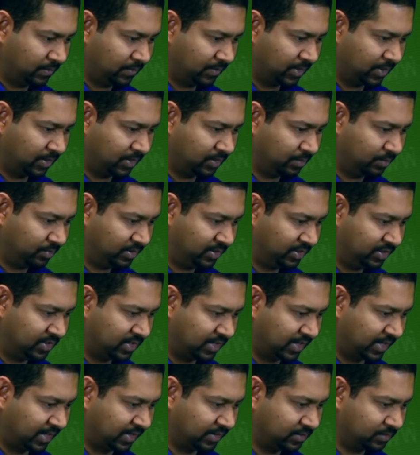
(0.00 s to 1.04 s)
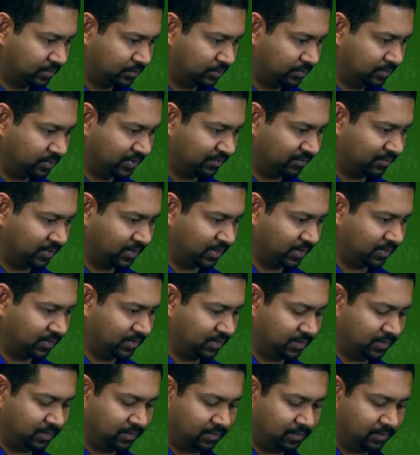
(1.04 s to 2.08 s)
and complete tags. Whoops, I forgot
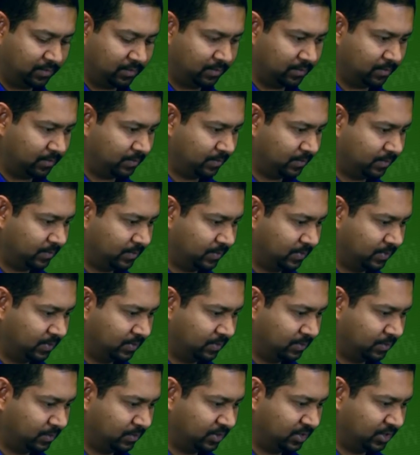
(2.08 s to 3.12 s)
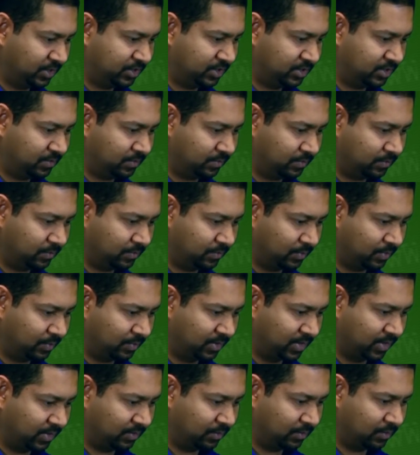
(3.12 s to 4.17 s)
the quotation. Remember
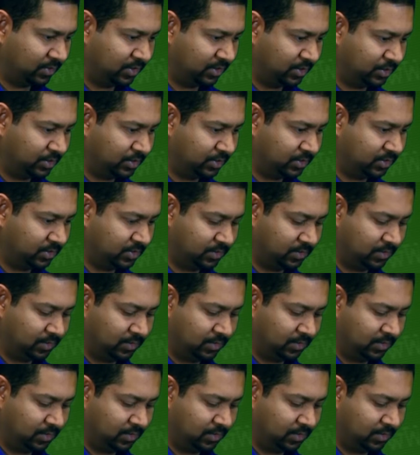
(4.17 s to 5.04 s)
to add the quotation.